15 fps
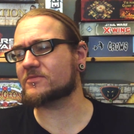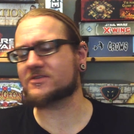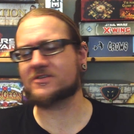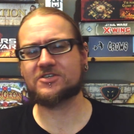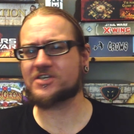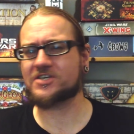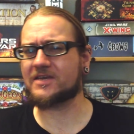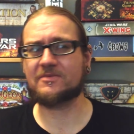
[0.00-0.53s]
It's a
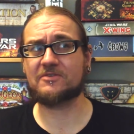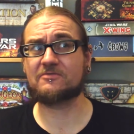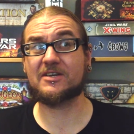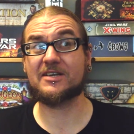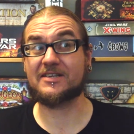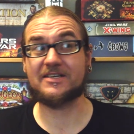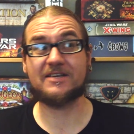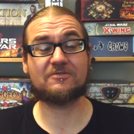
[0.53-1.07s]
shame it
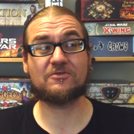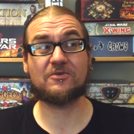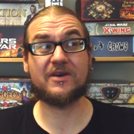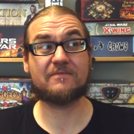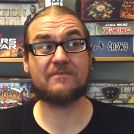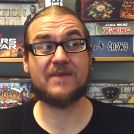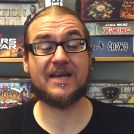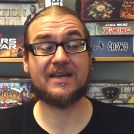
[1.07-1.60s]
really did
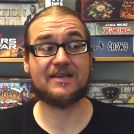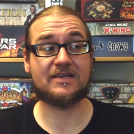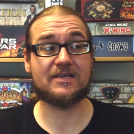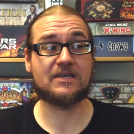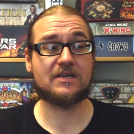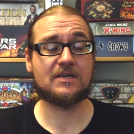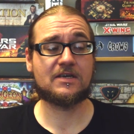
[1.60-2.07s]
quite badly.